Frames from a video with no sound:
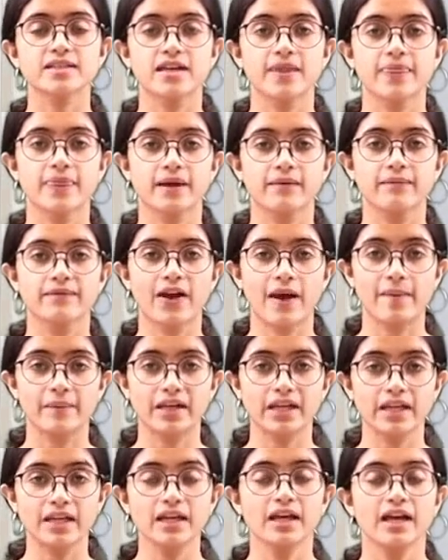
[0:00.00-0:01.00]
in the
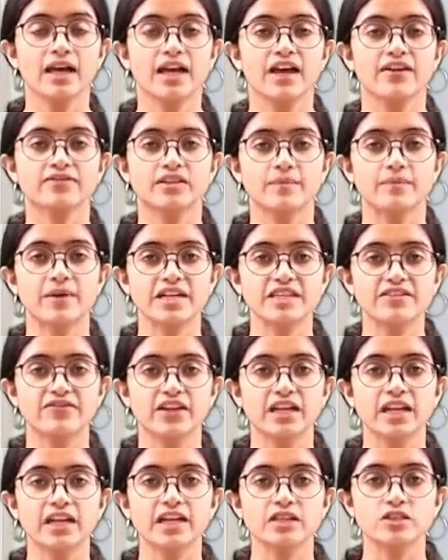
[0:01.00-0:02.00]
family. If the
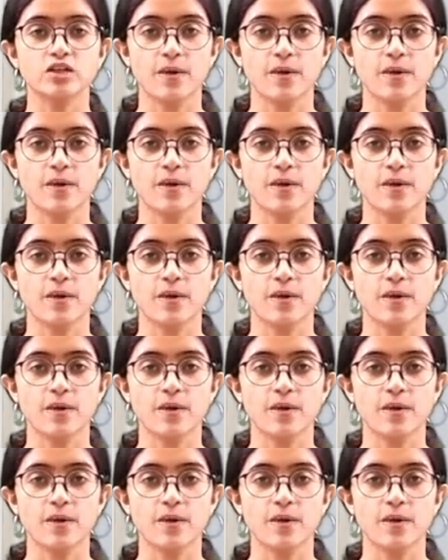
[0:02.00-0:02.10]
breastfeeding